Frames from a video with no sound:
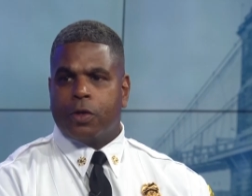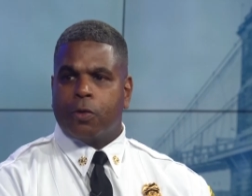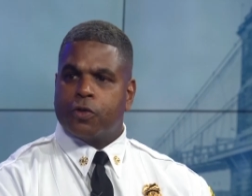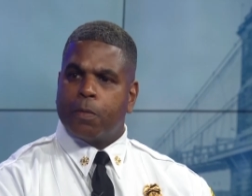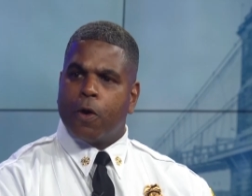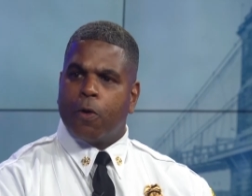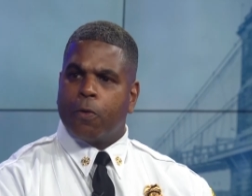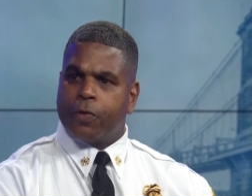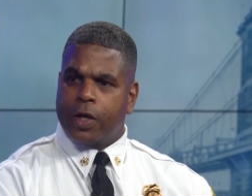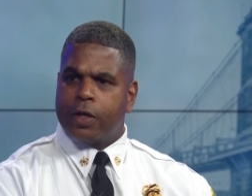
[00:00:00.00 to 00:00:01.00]
you know, small
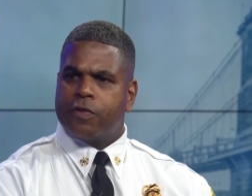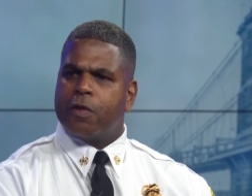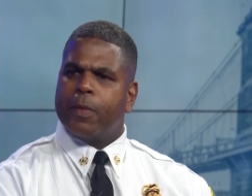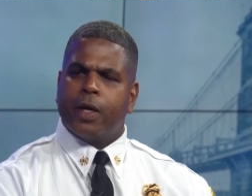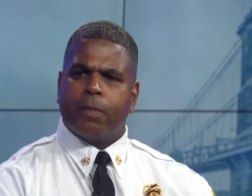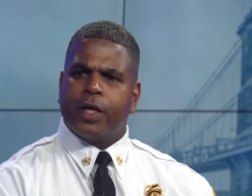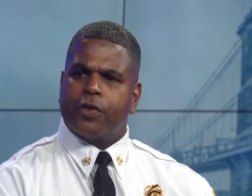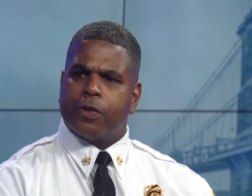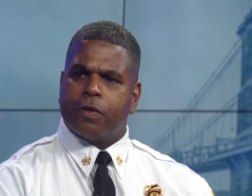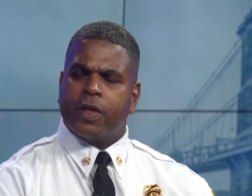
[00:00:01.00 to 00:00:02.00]
things to make, make
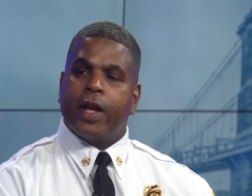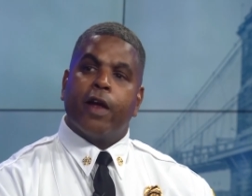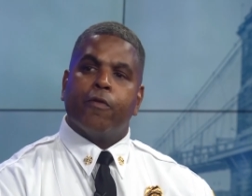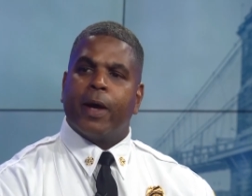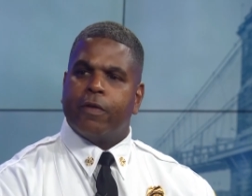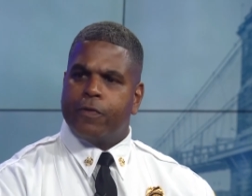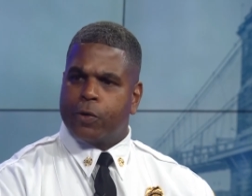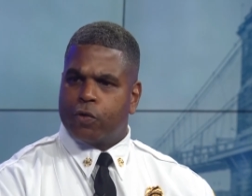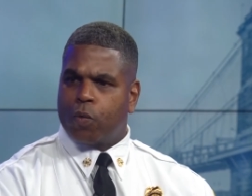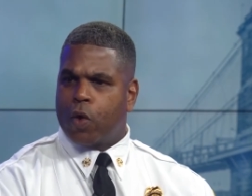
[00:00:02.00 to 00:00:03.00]
sure that everybody
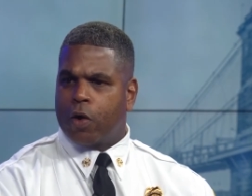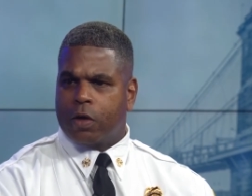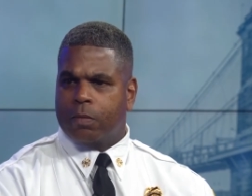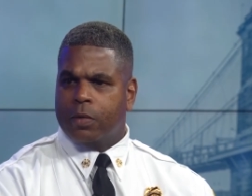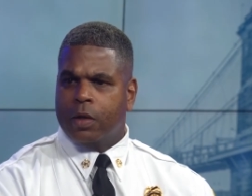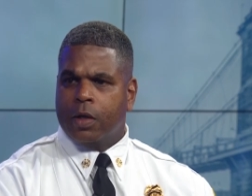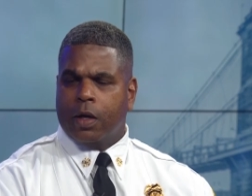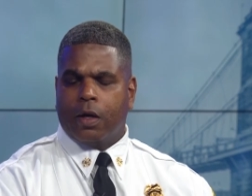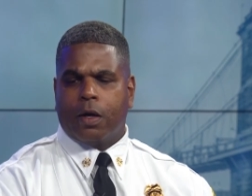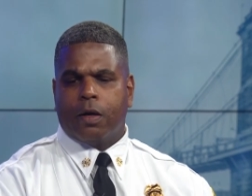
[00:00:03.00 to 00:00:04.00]
feels welcome.
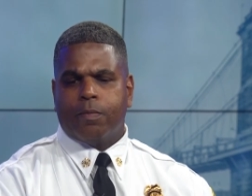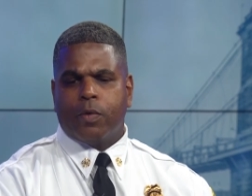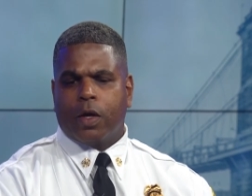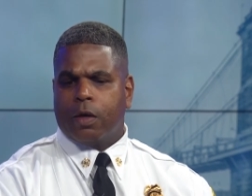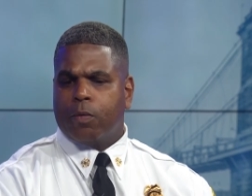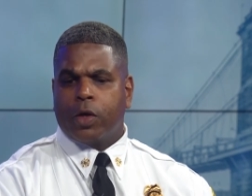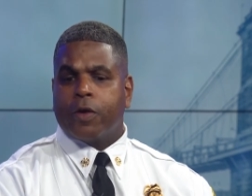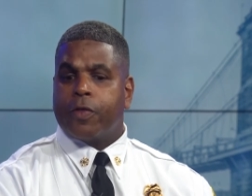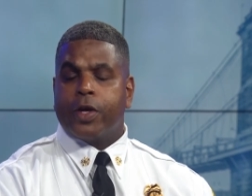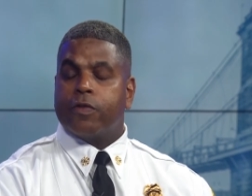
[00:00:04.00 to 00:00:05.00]
Um, uh, one
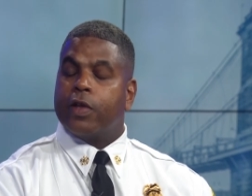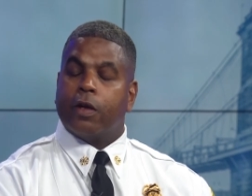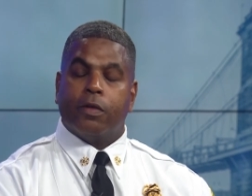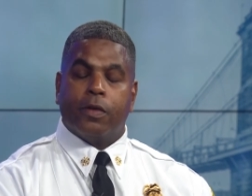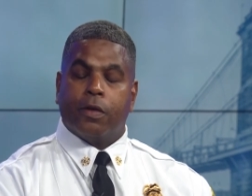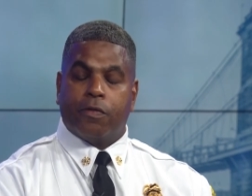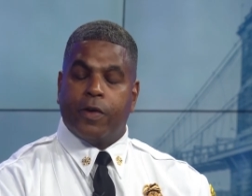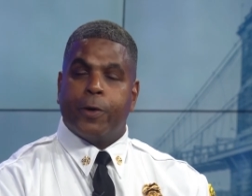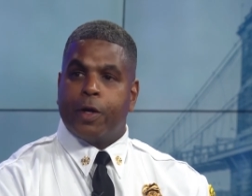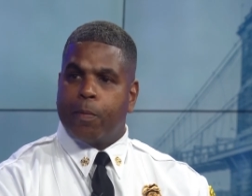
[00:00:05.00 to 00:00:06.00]
of the things that are, is
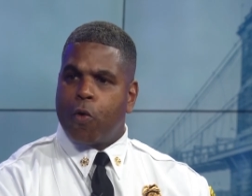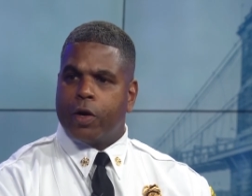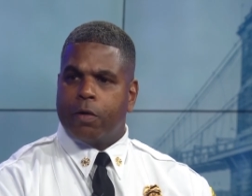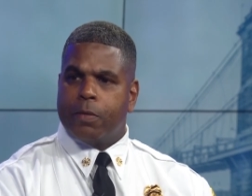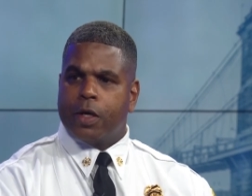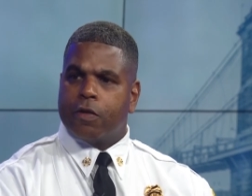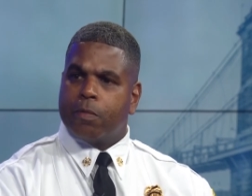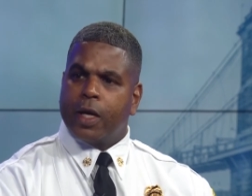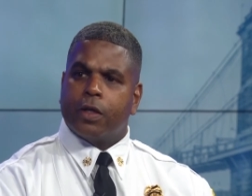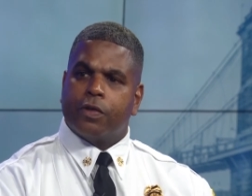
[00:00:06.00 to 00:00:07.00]
very important to me is
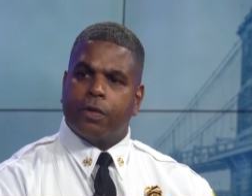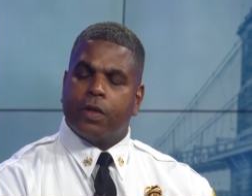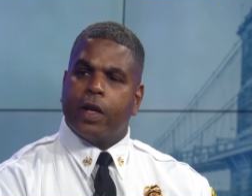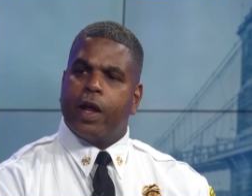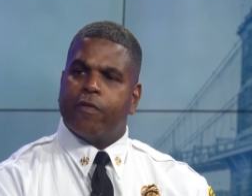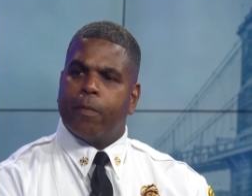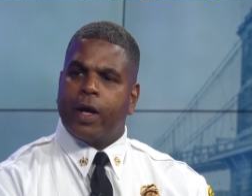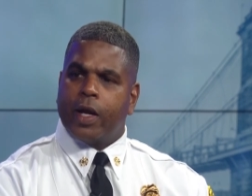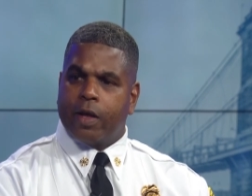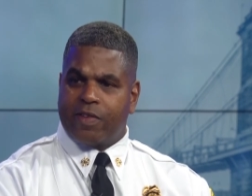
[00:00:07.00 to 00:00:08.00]
making sure that
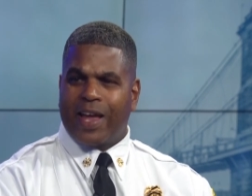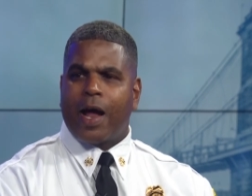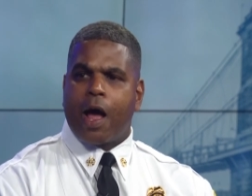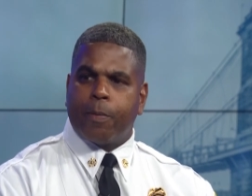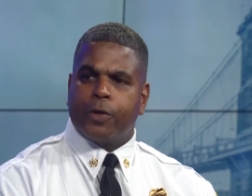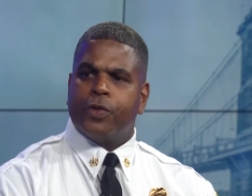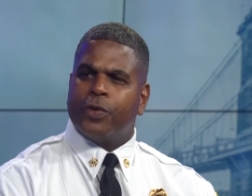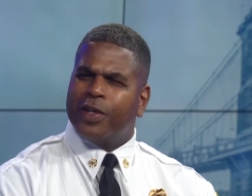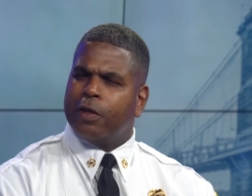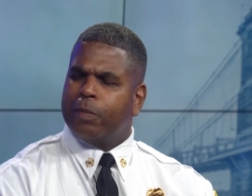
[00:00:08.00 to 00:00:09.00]
everybody has that
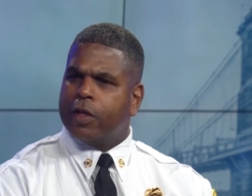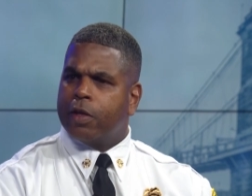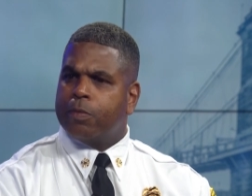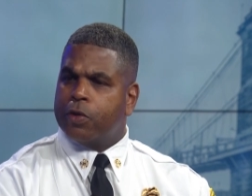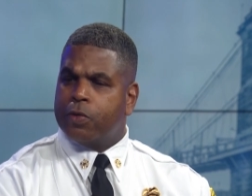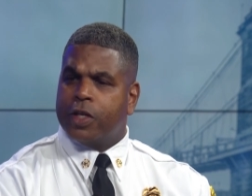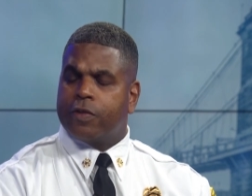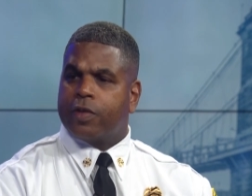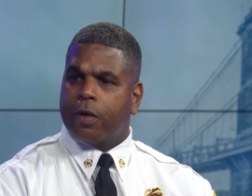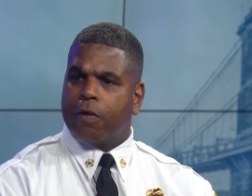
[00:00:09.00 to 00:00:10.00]
opportunity to be their unique
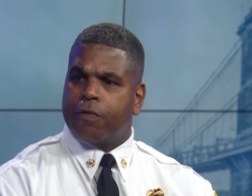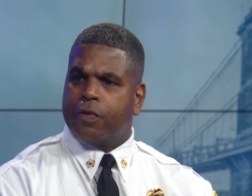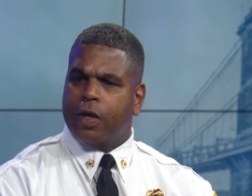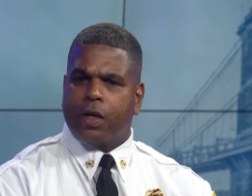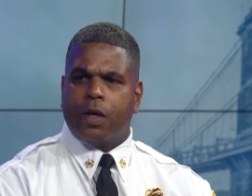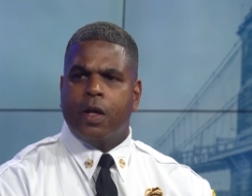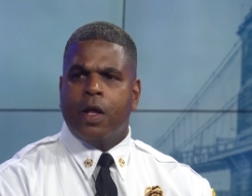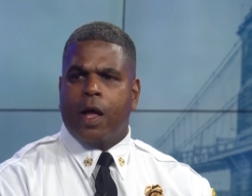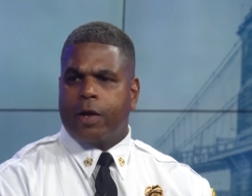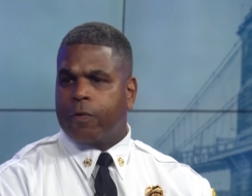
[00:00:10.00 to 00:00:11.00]
selves. And uh,
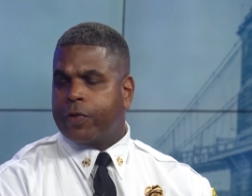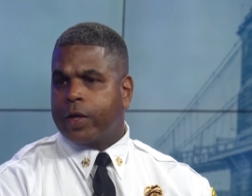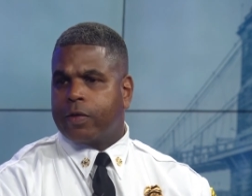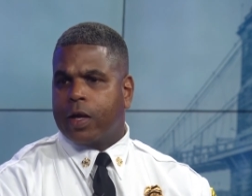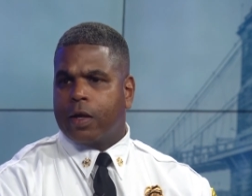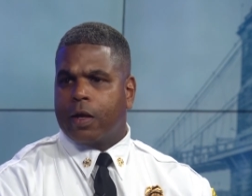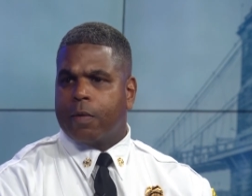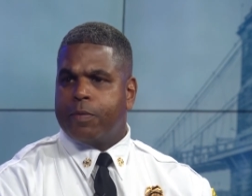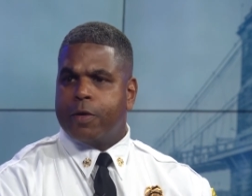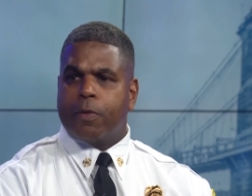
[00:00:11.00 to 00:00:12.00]
I don't think that uh,
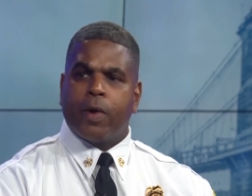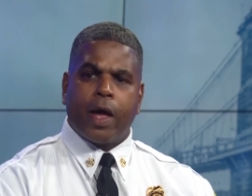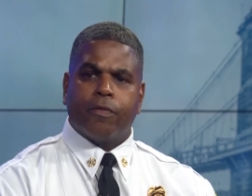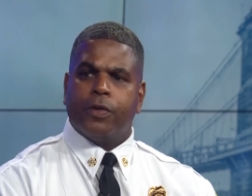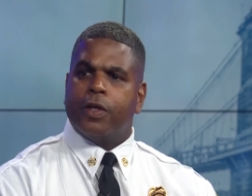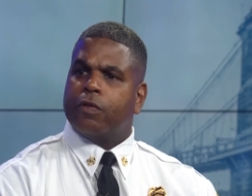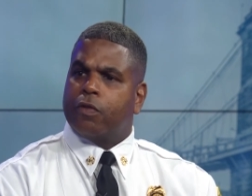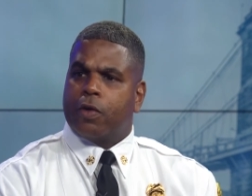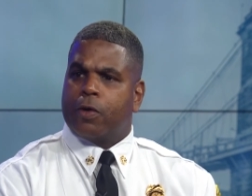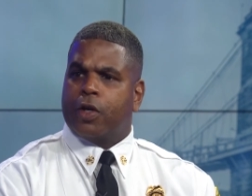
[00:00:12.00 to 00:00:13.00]
people have to
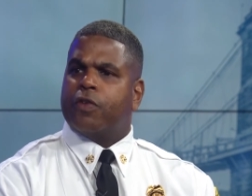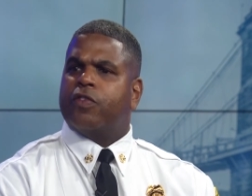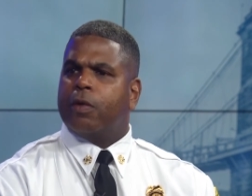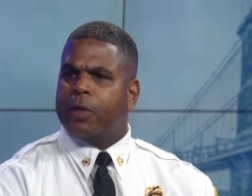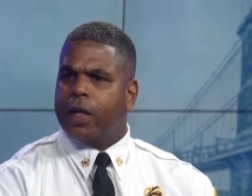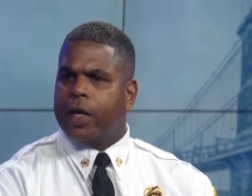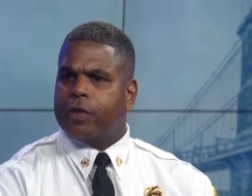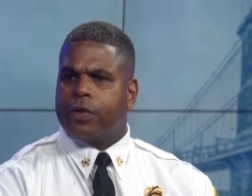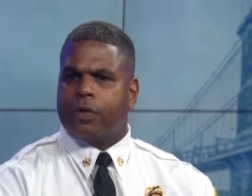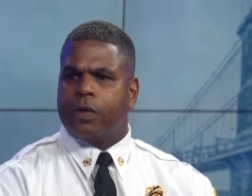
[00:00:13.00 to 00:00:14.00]
necessarily
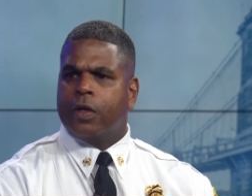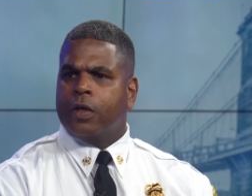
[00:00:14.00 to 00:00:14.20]
assimilate to,